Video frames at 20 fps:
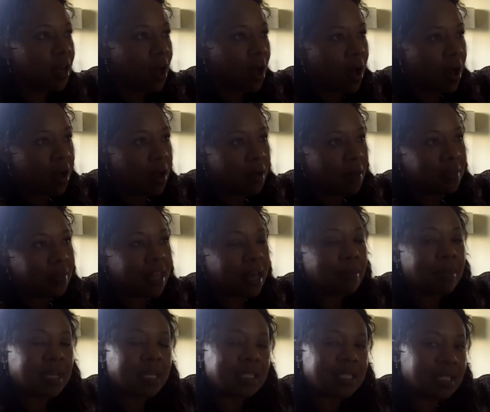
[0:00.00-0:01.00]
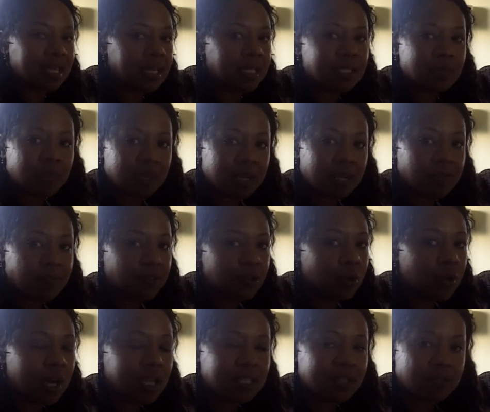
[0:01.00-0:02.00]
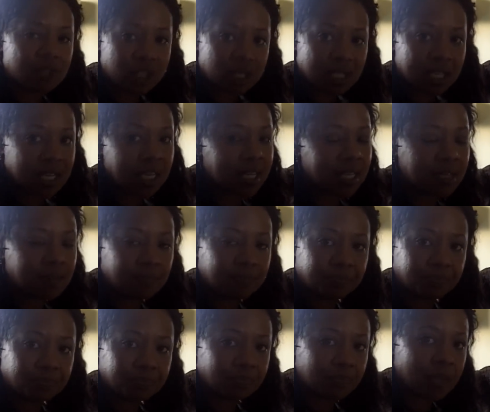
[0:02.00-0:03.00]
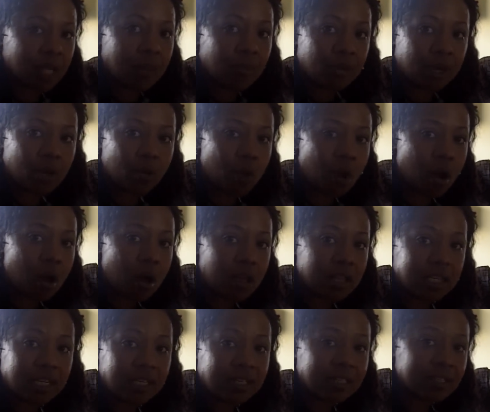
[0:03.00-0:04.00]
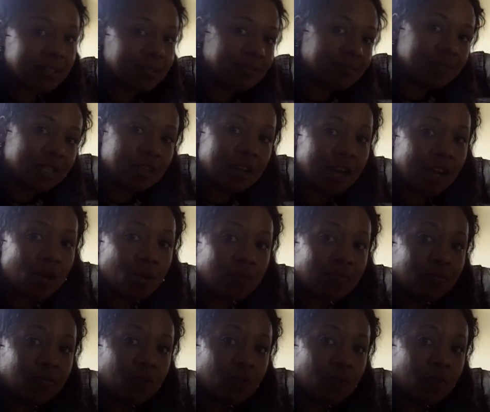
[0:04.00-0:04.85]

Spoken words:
That makes sense. But if you guys have just hit a brick wall and you're not going